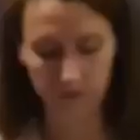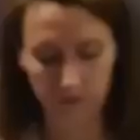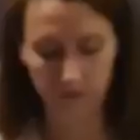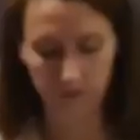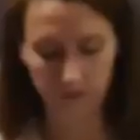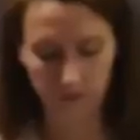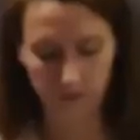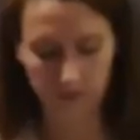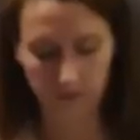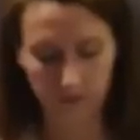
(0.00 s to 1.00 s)

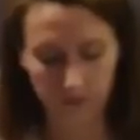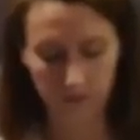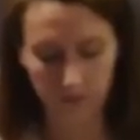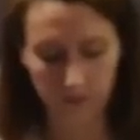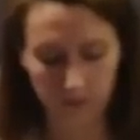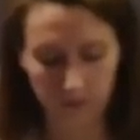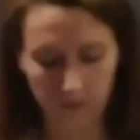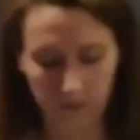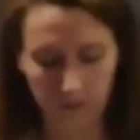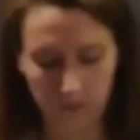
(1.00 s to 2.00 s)

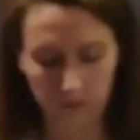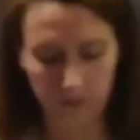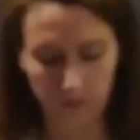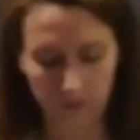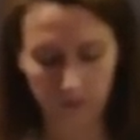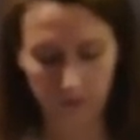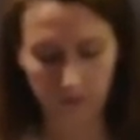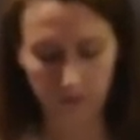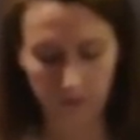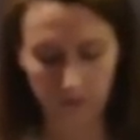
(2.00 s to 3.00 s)

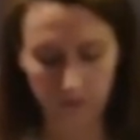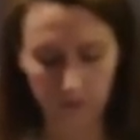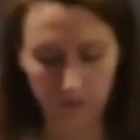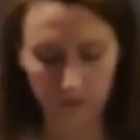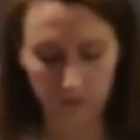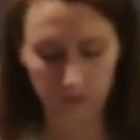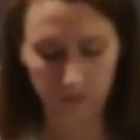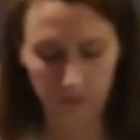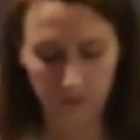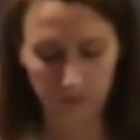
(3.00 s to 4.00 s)

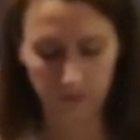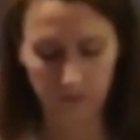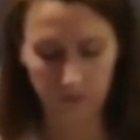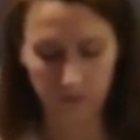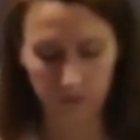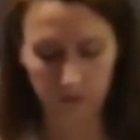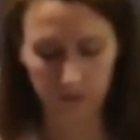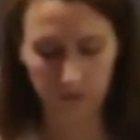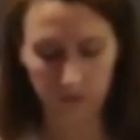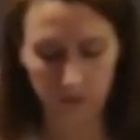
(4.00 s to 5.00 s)

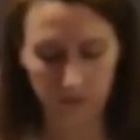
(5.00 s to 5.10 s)
(not speaking)